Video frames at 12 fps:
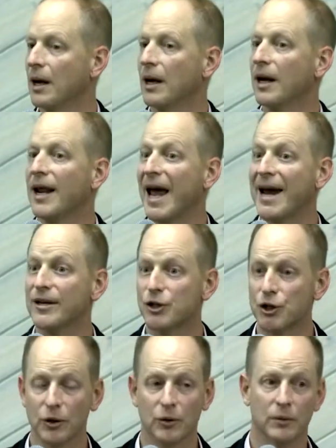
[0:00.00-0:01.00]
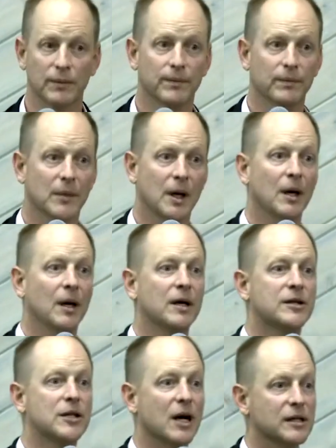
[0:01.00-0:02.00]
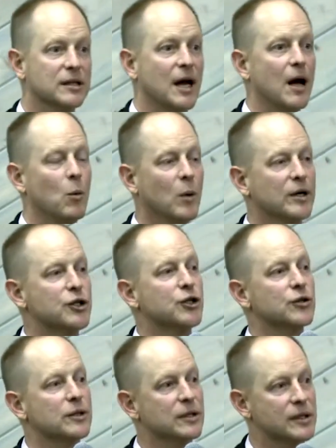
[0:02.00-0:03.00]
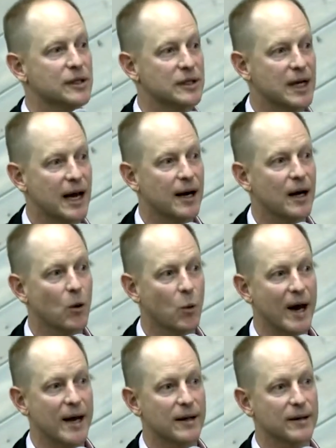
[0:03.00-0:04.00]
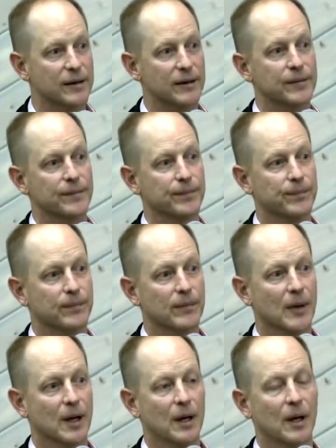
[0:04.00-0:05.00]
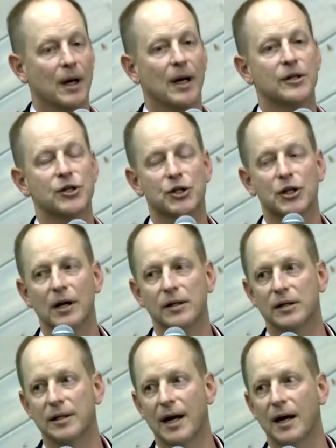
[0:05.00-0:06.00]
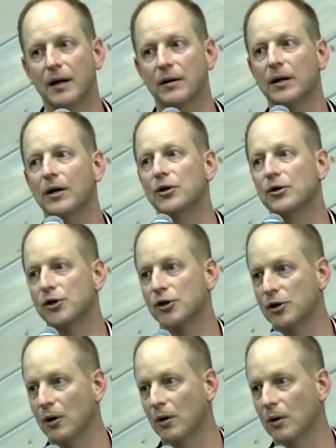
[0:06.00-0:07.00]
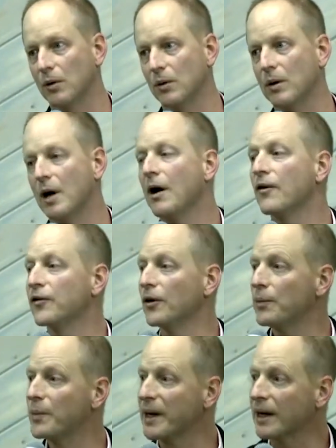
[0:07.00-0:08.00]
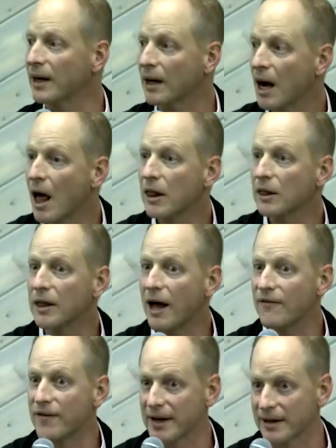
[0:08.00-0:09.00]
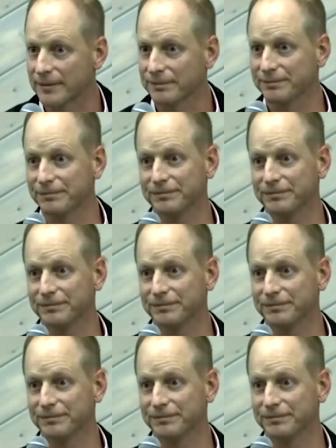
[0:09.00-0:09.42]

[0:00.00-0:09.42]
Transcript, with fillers: It hates you. It does not want you to stay awake. It shuts down your soul from being loving.